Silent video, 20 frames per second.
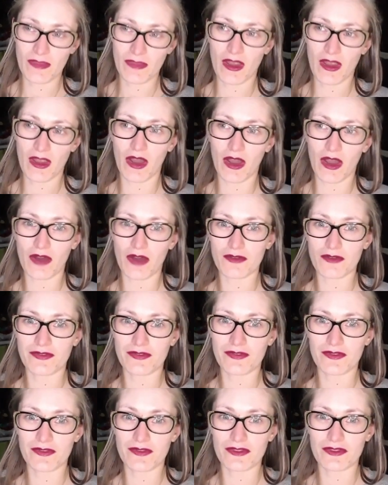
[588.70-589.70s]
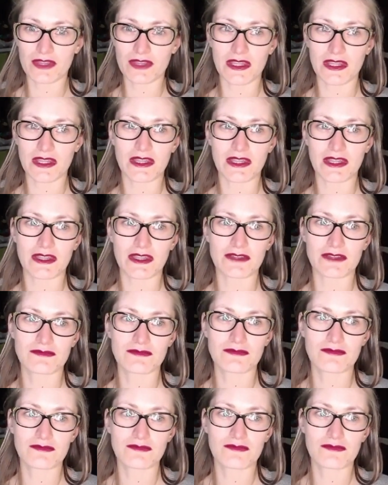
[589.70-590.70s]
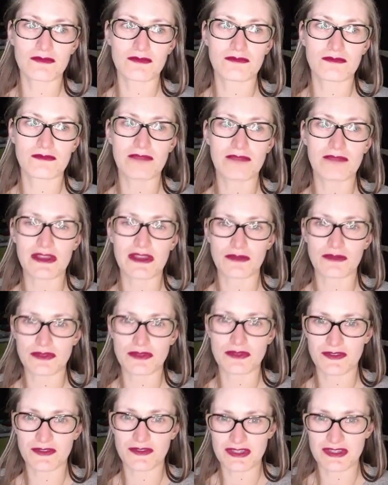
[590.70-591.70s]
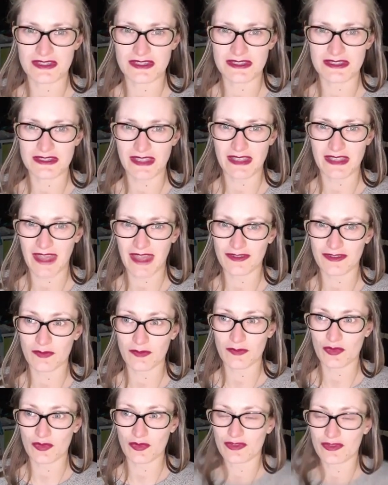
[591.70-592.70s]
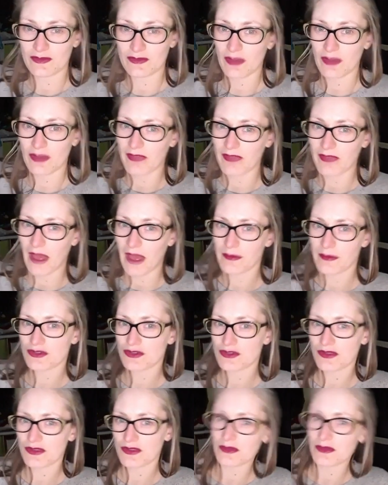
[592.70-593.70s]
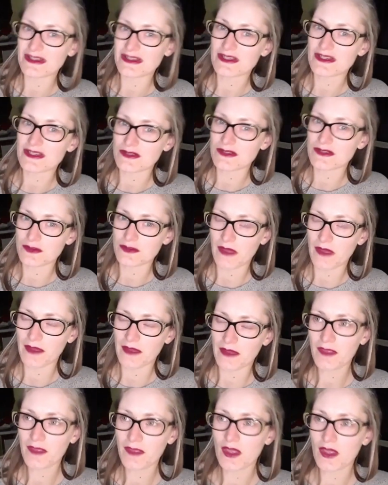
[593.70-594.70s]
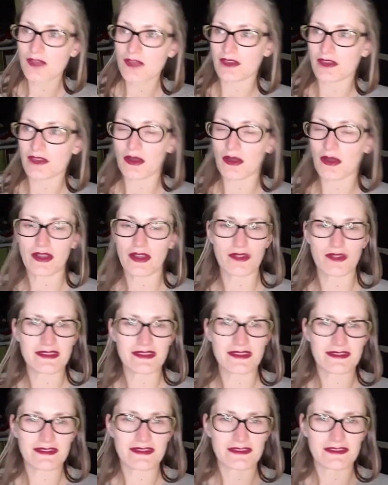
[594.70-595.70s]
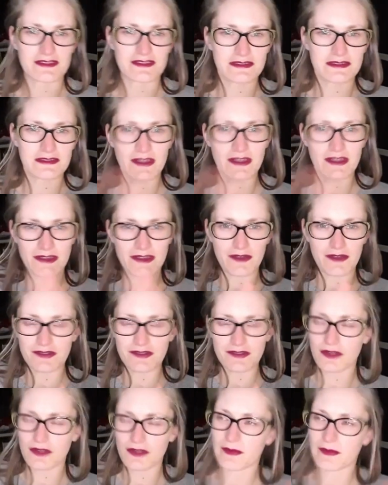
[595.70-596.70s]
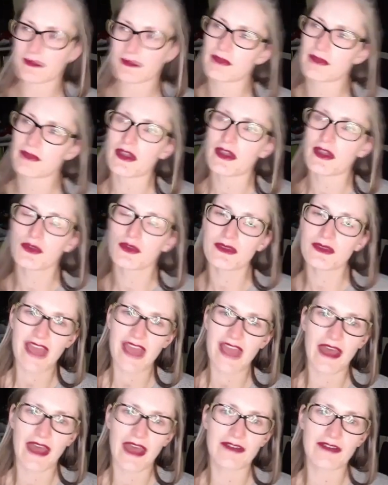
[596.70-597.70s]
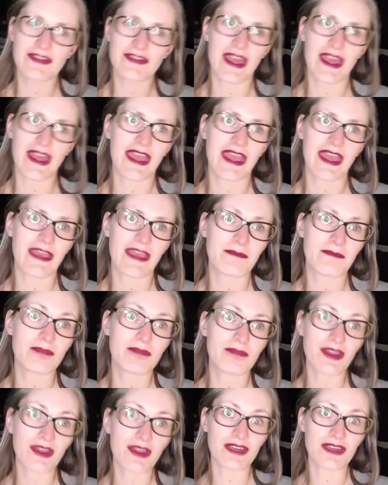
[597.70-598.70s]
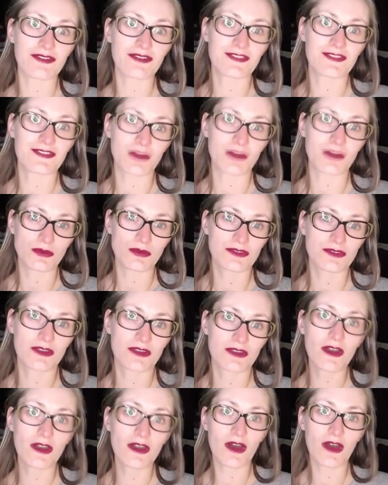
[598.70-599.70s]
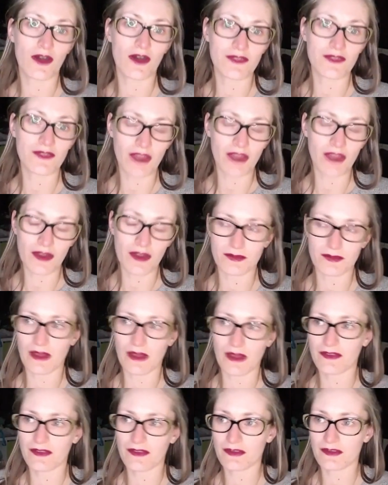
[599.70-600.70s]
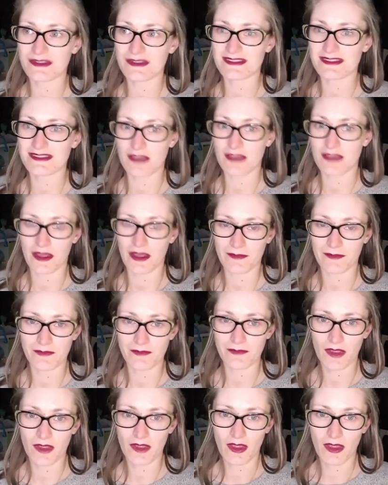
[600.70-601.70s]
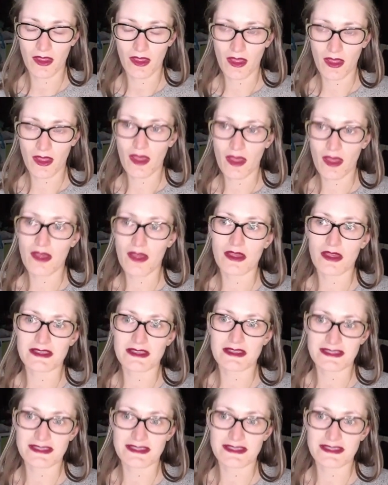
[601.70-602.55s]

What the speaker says: of the mineral deficiencies that can sometimes happen during the winter as well. So I know this is slightly off topic, but I always have a bucket of salt on the yard as well. So it's sea